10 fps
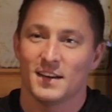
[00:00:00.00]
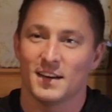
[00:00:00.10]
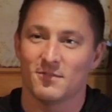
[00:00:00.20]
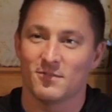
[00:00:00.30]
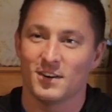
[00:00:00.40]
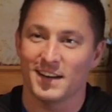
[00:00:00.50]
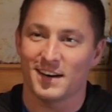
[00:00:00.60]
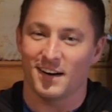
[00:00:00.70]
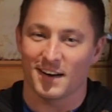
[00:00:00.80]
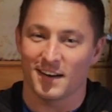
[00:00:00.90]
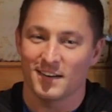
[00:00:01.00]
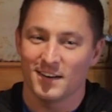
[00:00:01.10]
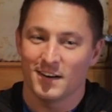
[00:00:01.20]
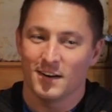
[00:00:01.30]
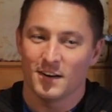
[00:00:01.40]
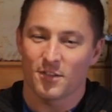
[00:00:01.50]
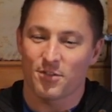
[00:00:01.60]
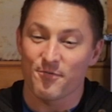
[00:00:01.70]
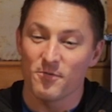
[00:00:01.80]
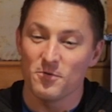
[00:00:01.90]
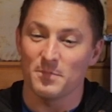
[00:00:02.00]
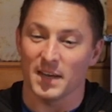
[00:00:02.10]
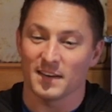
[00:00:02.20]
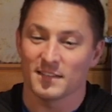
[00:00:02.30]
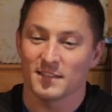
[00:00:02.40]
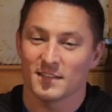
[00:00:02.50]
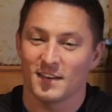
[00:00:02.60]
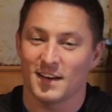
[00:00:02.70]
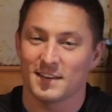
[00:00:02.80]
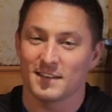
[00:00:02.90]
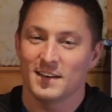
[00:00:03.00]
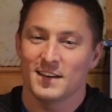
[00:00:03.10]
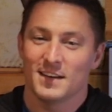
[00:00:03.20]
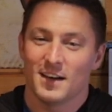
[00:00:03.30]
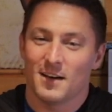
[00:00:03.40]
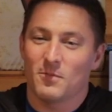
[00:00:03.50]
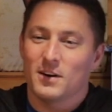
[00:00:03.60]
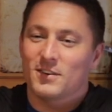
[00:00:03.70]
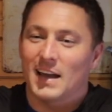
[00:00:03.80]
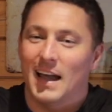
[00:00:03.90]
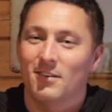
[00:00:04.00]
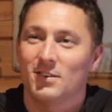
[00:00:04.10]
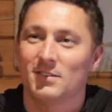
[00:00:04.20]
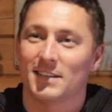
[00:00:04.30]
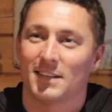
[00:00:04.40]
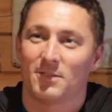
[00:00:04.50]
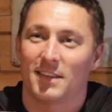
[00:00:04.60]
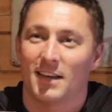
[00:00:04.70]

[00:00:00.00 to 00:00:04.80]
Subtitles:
It really kind of threw me, and I'm wondering how are you dealing with